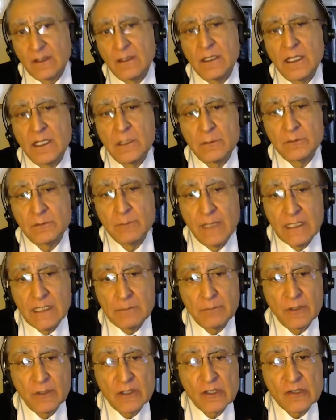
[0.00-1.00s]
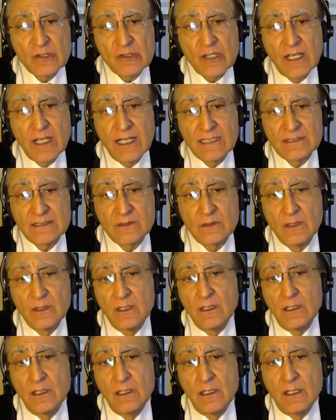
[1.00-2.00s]
He was made British, as
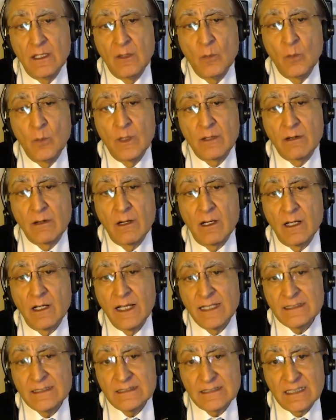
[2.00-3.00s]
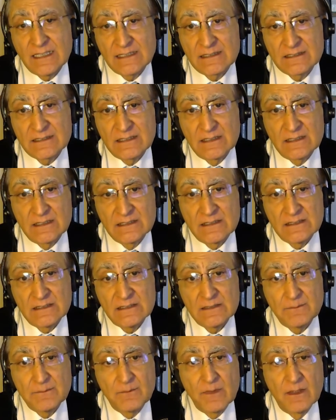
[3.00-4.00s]
were our ancestors,